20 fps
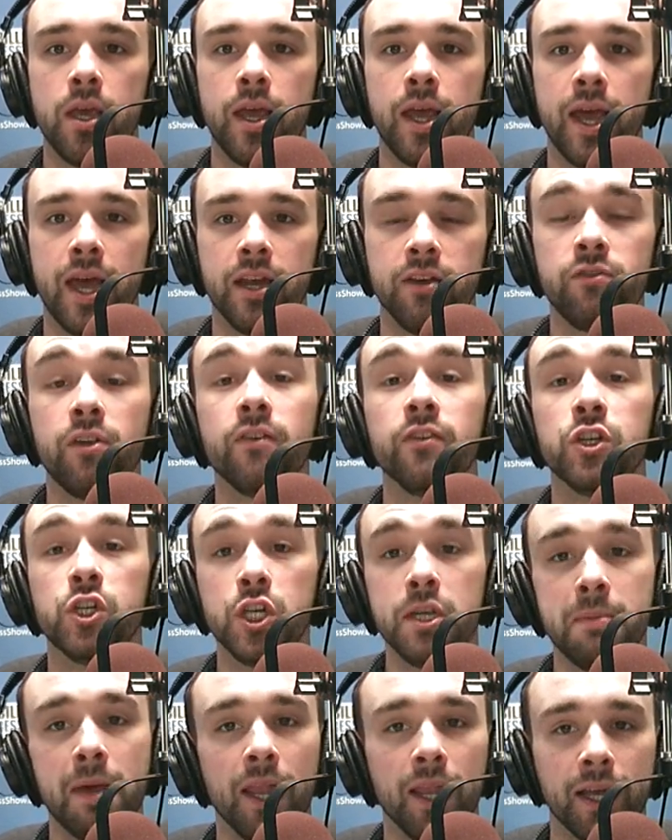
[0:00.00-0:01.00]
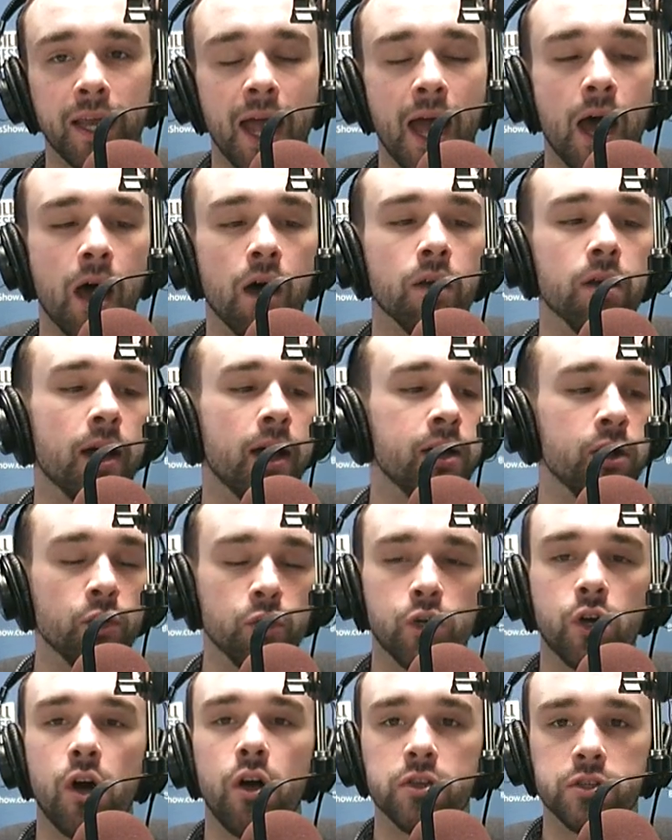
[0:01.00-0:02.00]
And if you have a Gmail account, I know
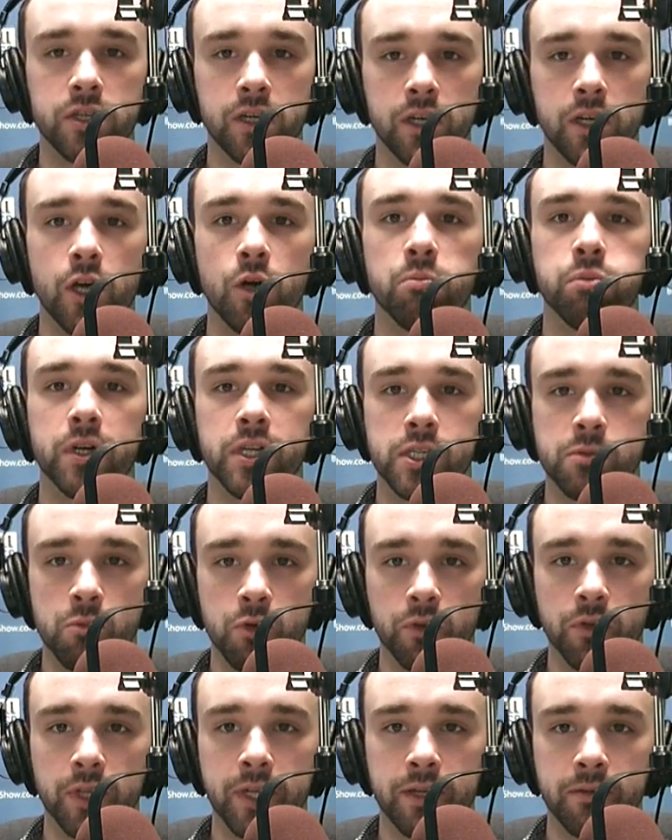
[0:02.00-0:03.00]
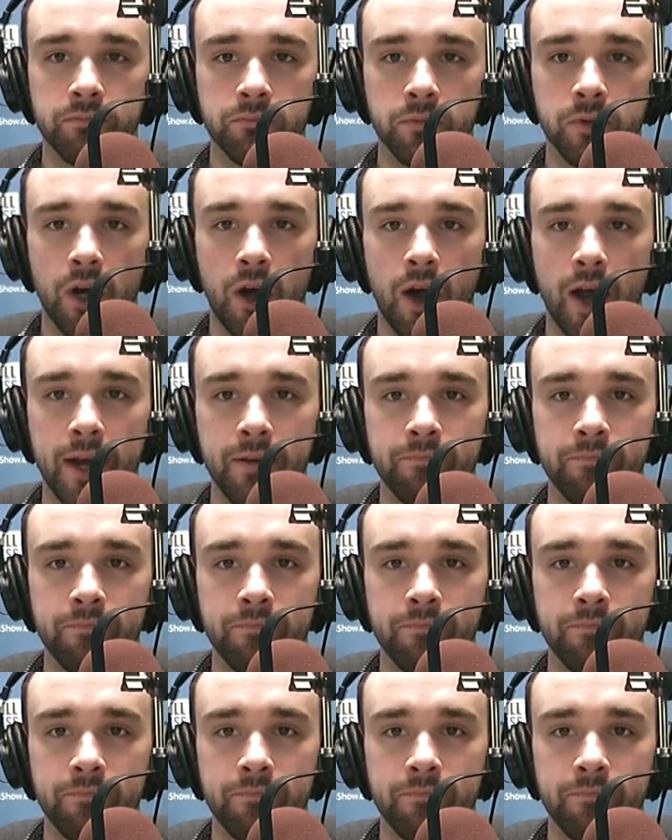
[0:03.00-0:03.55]
the call is going to go pretty smoothly, all right?